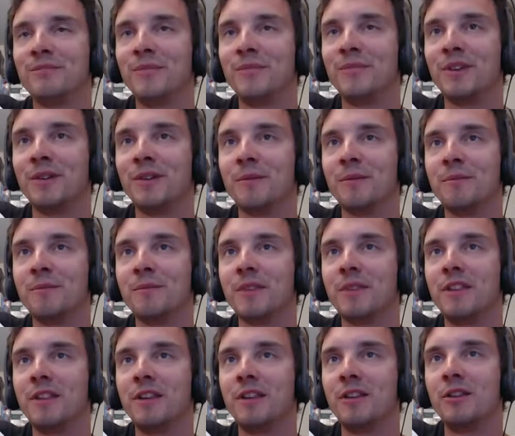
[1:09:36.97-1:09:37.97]
Yeah.
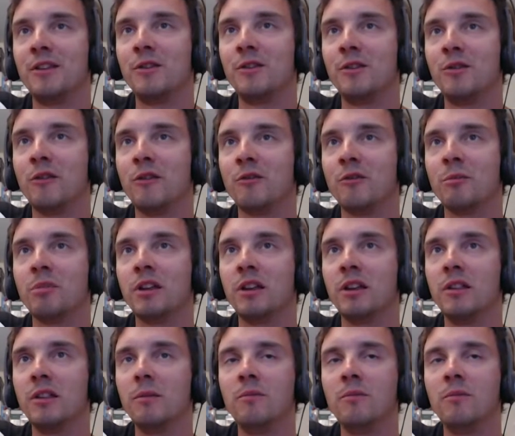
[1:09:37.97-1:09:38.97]
And then do you ever play
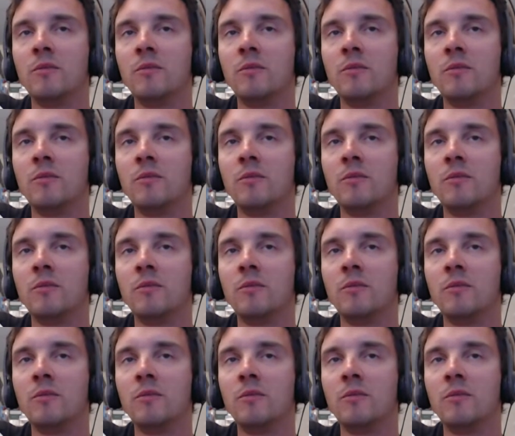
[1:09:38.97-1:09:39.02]
them?